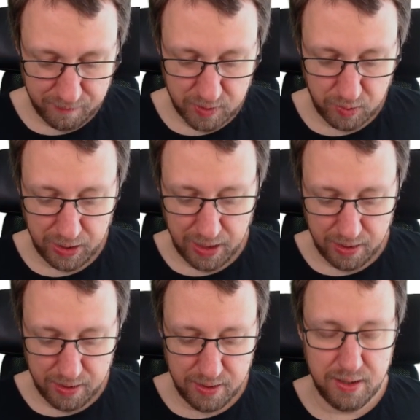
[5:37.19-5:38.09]
So we
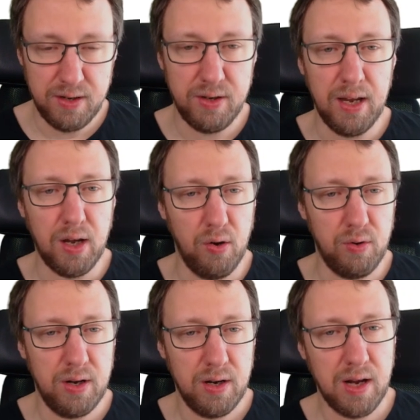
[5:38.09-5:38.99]
can
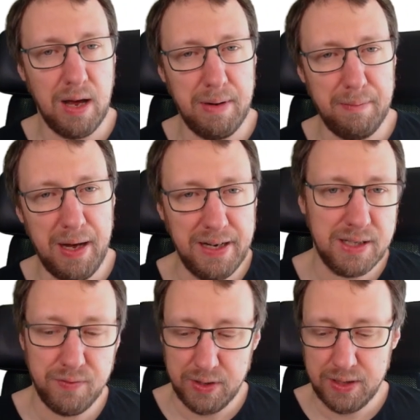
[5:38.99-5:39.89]
decode gamma
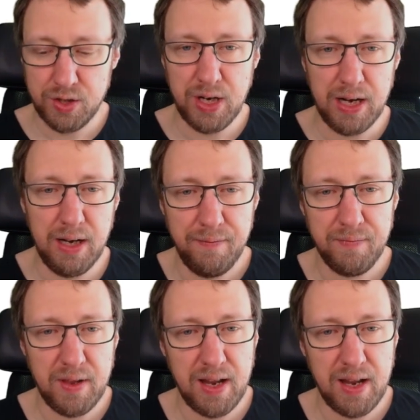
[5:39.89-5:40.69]
minus for this channel,